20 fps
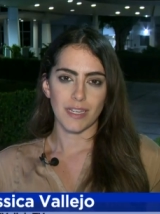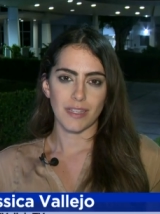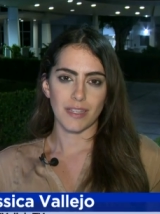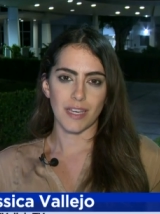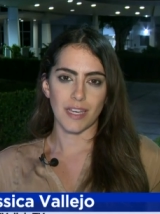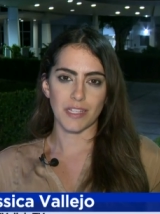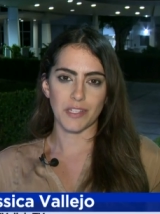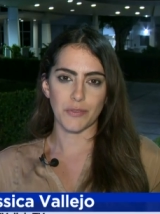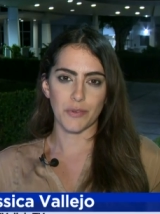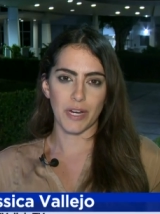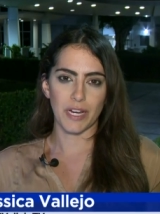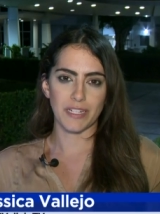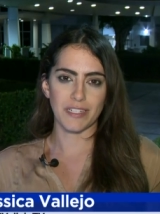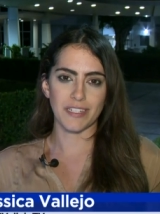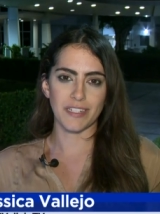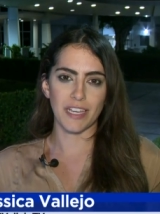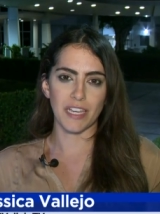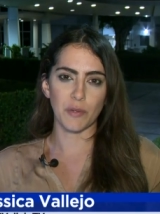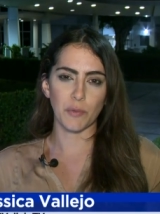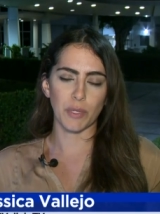That's right.
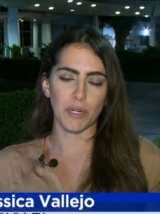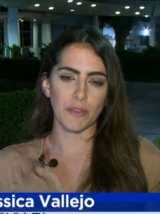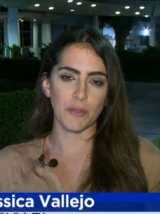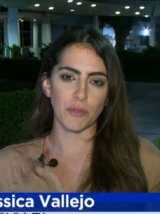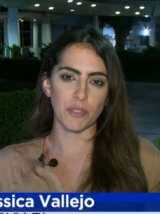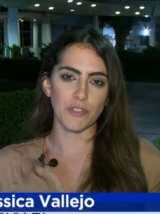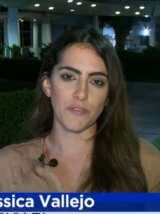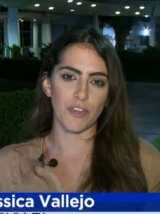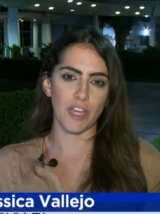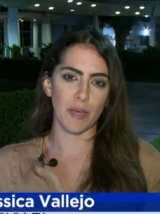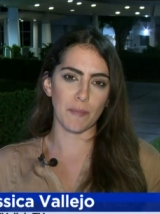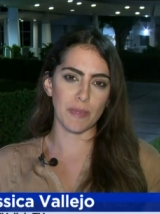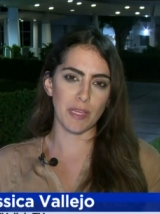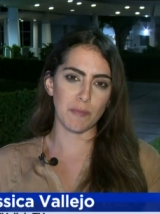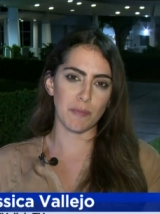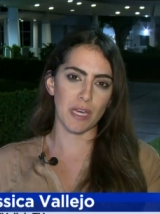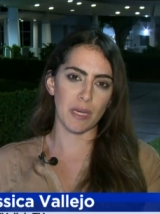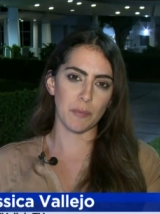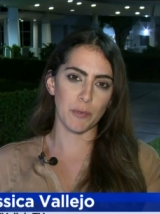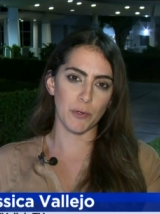Tonight, one of those
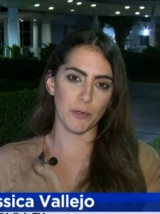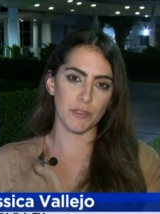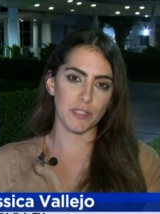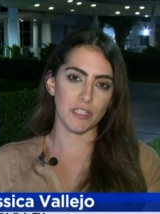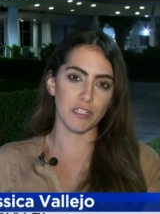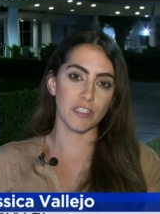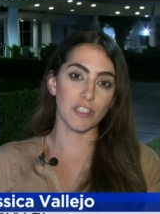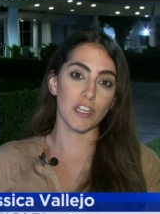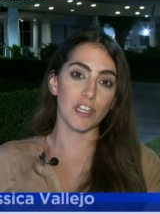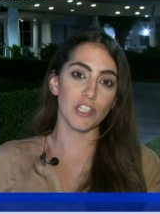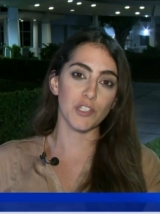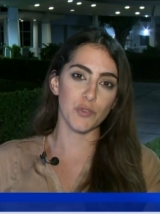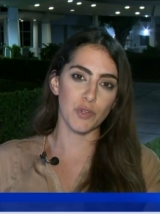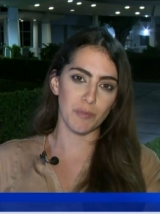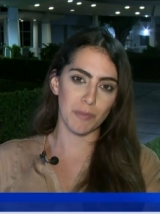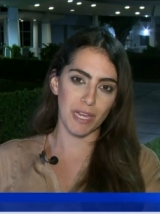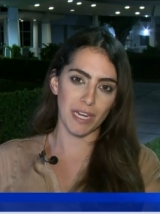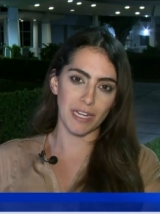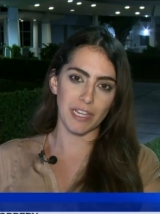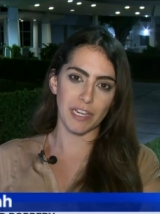family members does
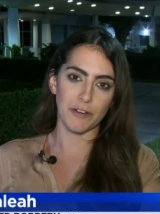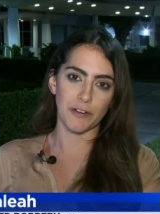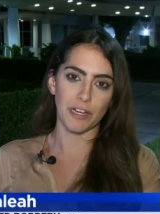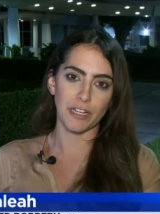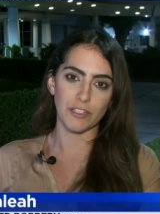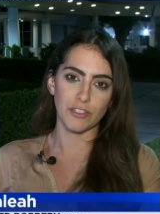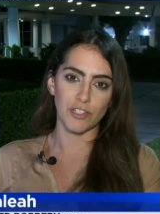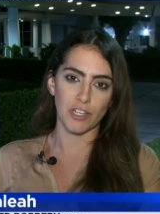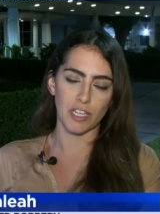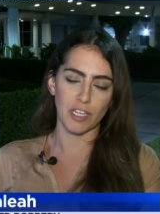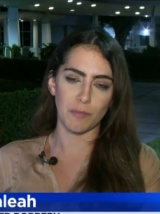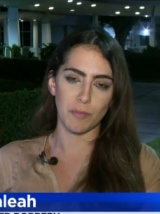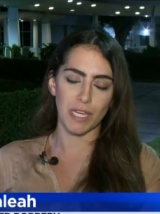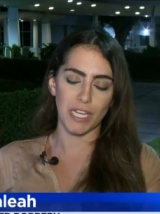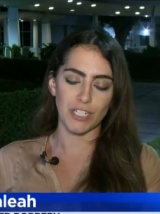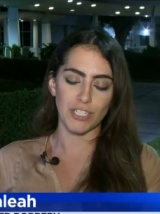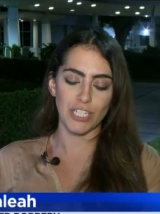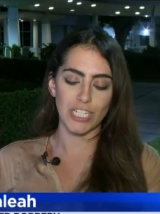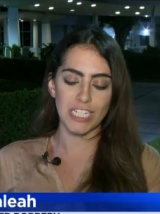remain here at JMH.